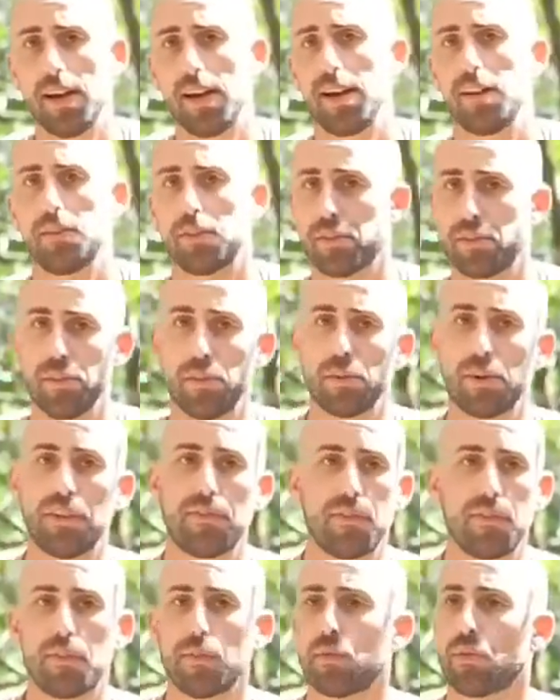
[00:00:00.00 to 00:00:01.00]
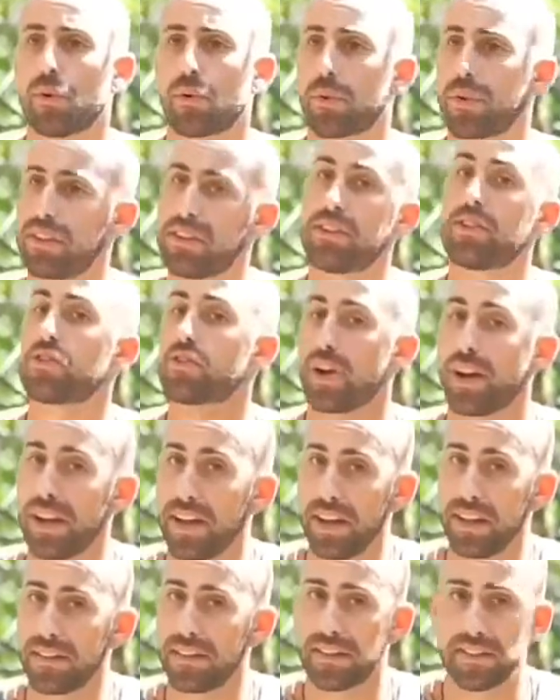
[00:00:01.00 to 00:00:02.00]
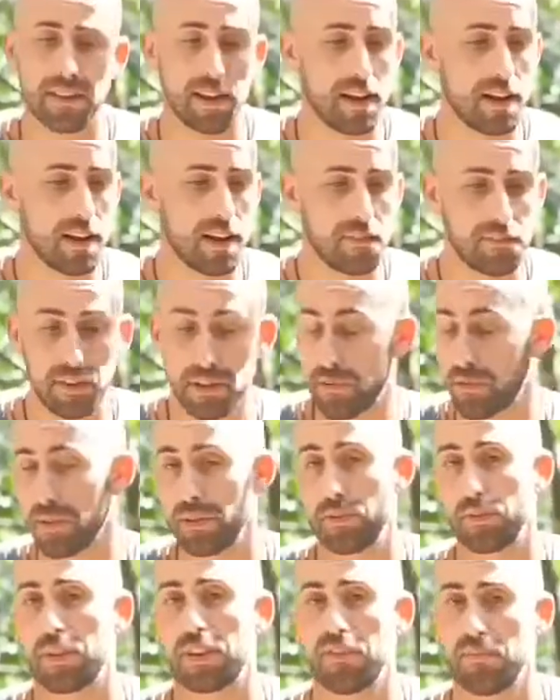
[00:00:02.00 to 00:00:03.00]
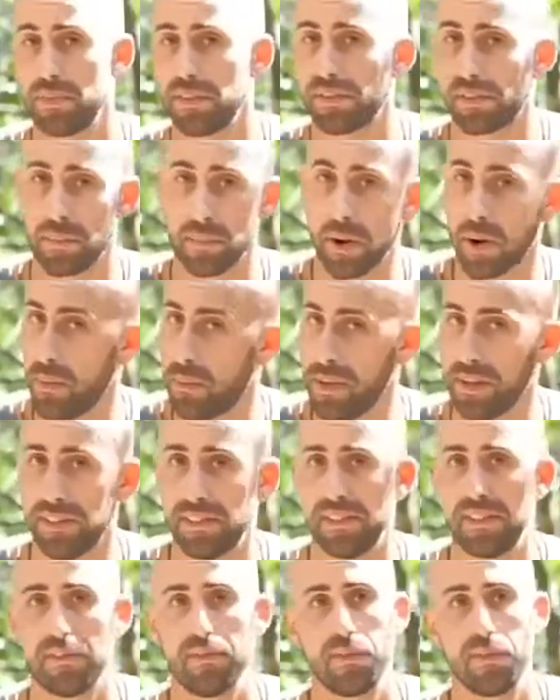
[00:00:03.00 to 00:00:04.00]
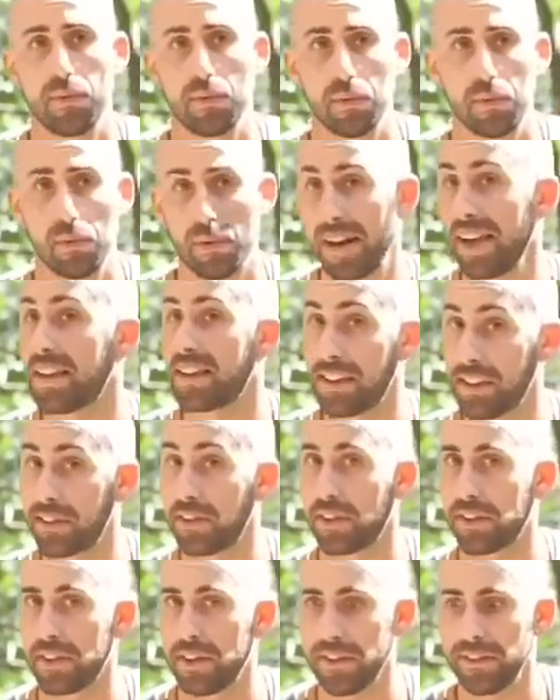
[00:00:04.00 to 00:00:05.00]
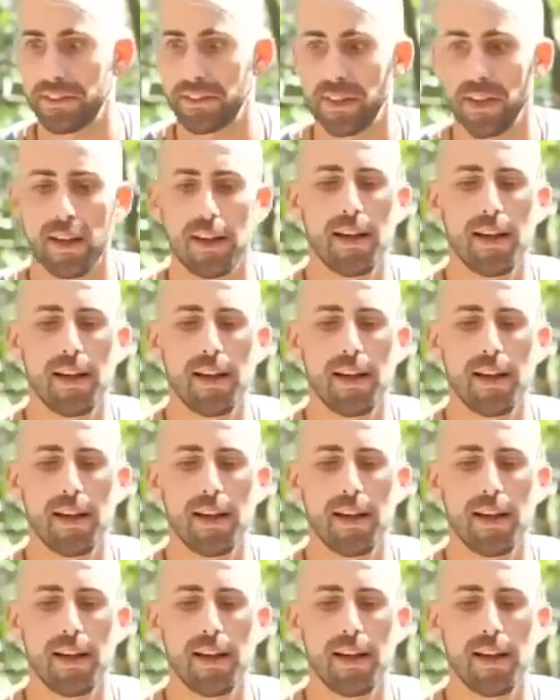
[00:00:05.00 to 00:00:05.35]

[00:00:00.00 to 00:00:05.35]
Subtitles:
I don't know if you already try it. Feel free to give me some comments if you like it or not.